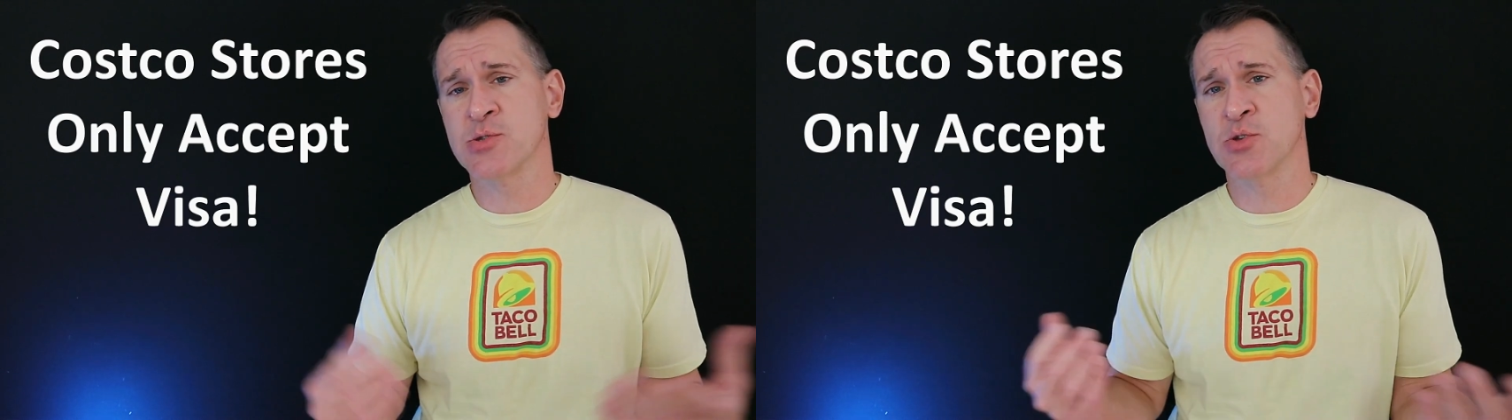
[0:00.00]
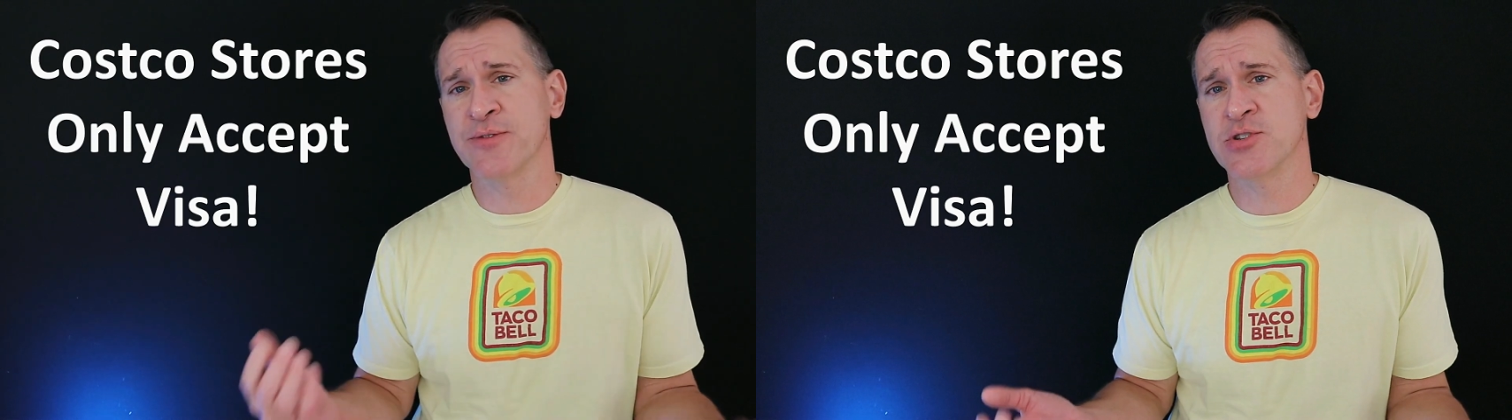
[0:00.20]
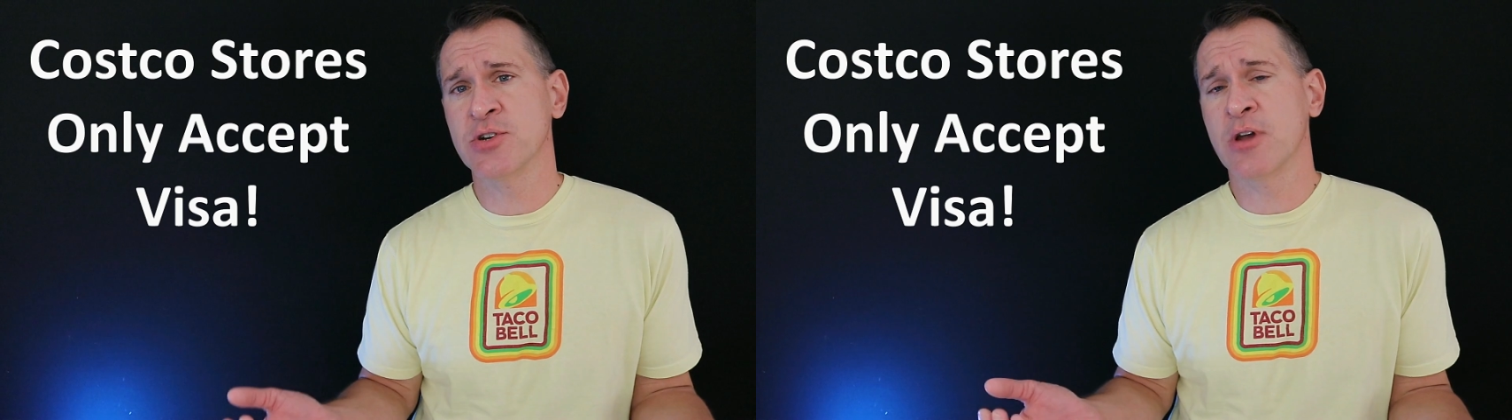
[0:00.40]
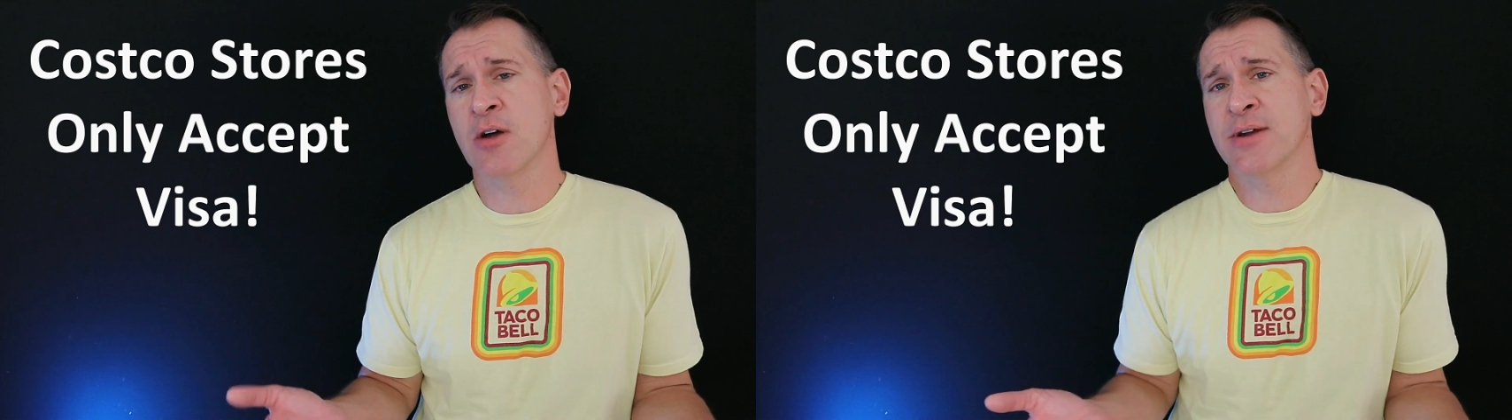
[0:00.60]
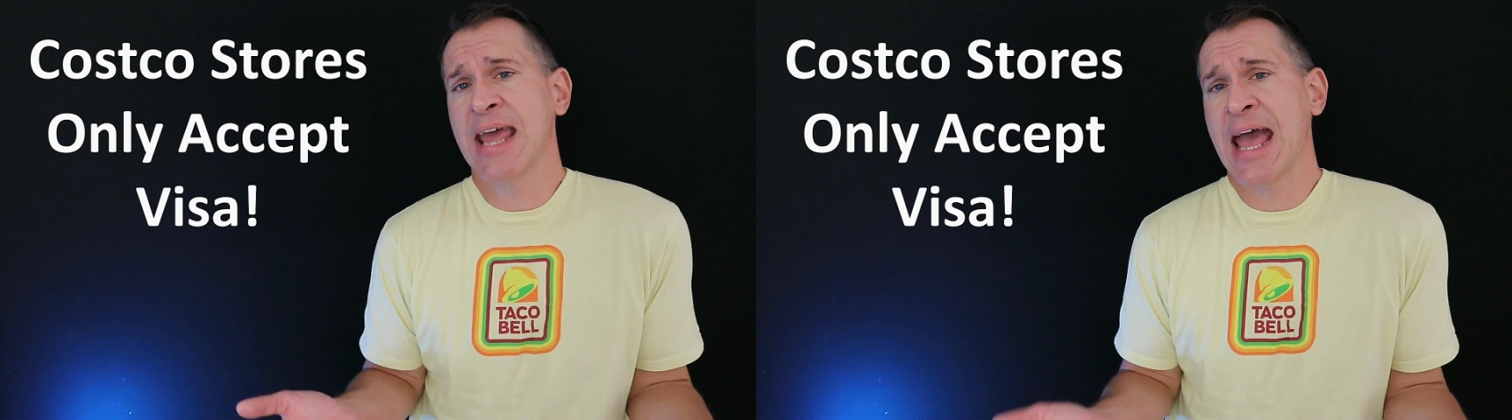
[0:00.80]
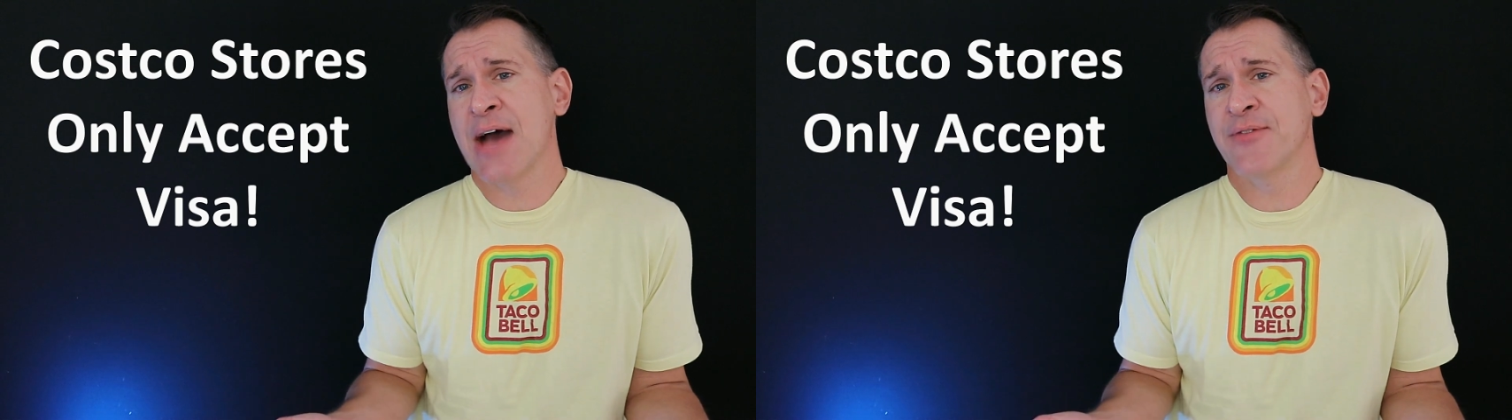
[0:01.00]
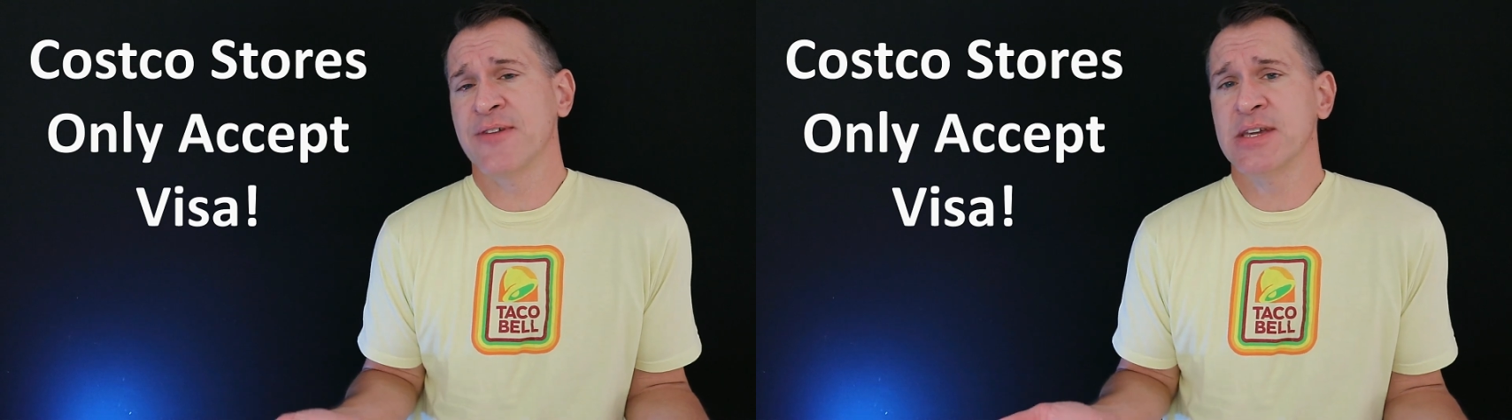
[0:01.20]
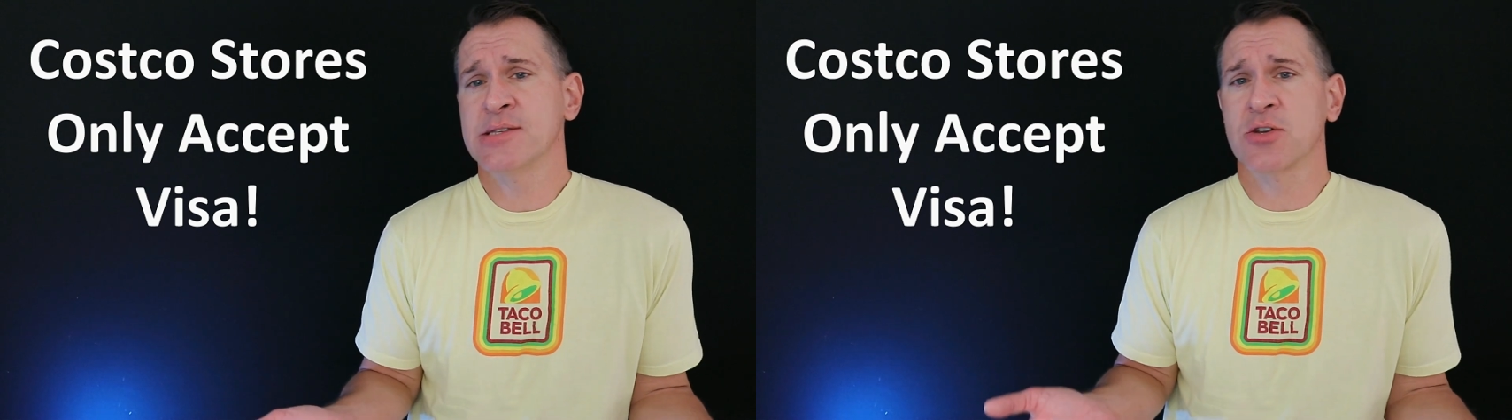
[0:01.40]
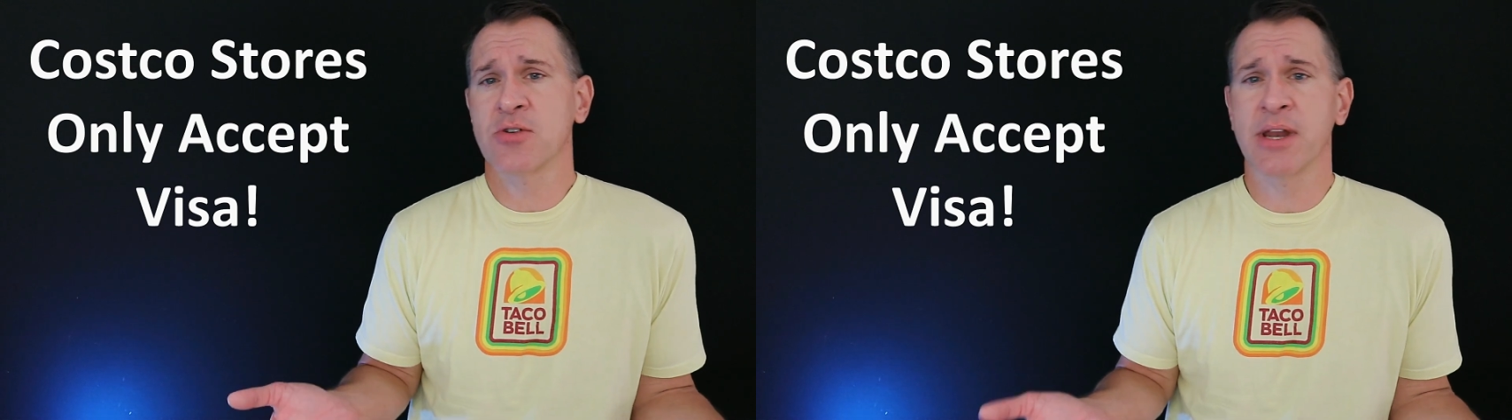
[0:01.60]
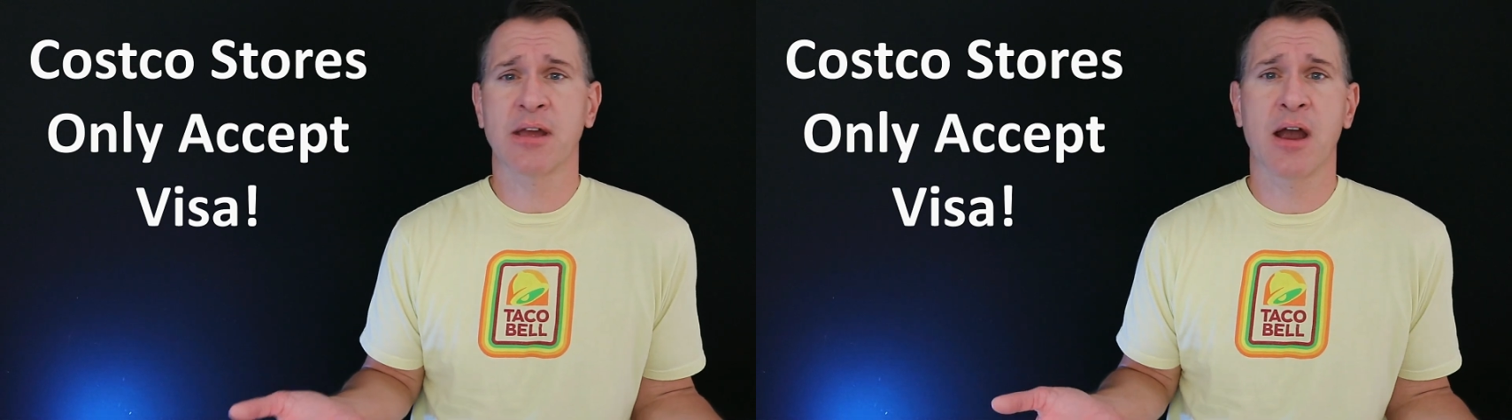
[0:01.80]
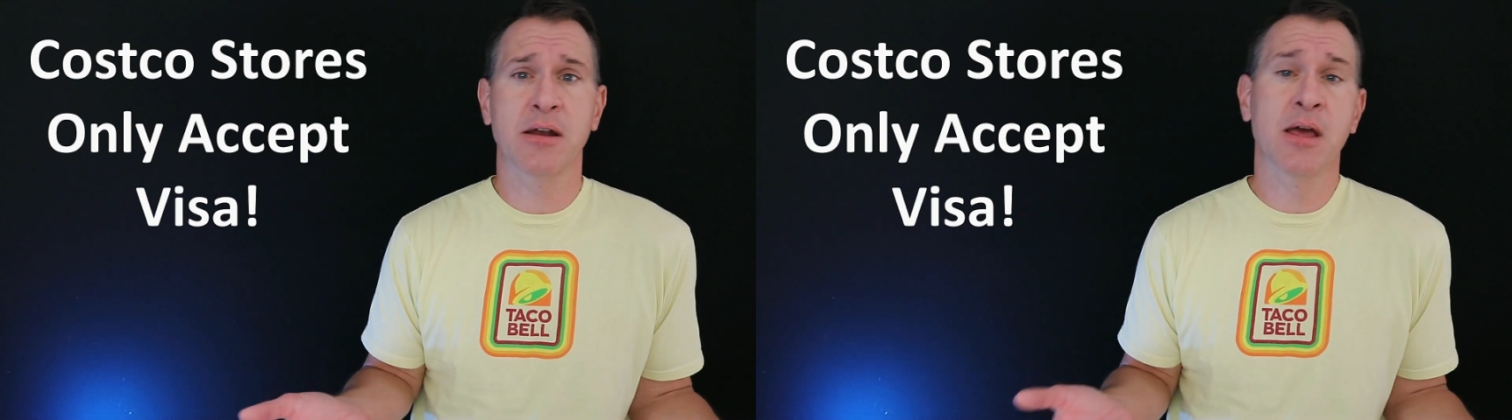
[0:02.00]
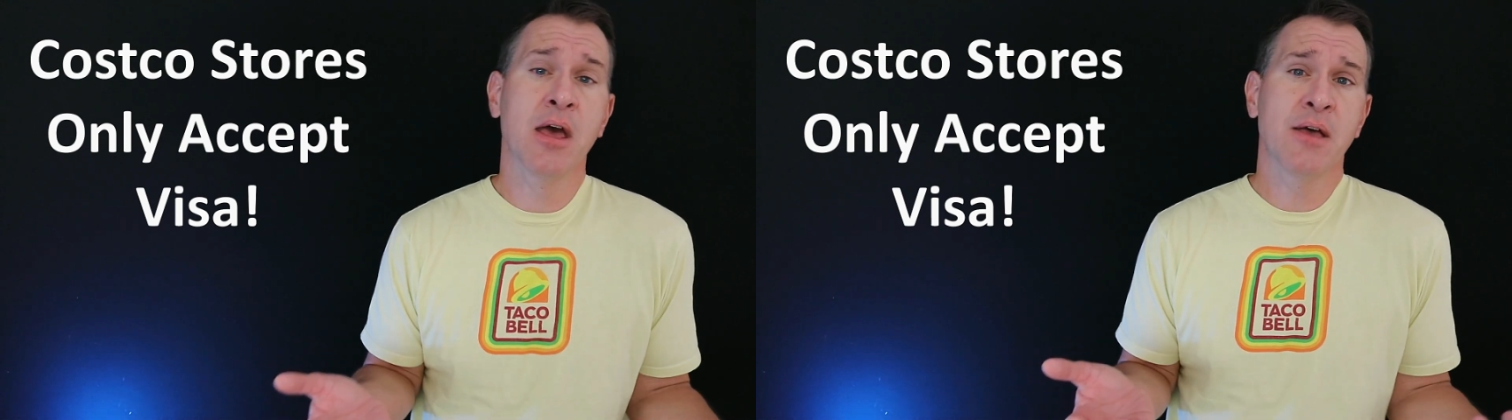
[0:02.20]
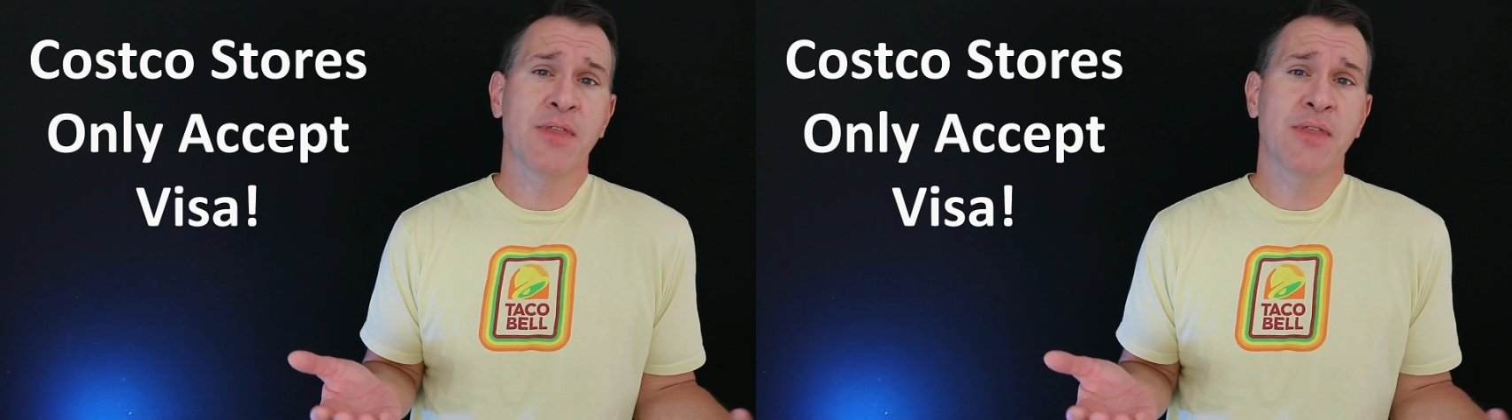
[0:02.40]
So if you don't already have a Visa credit card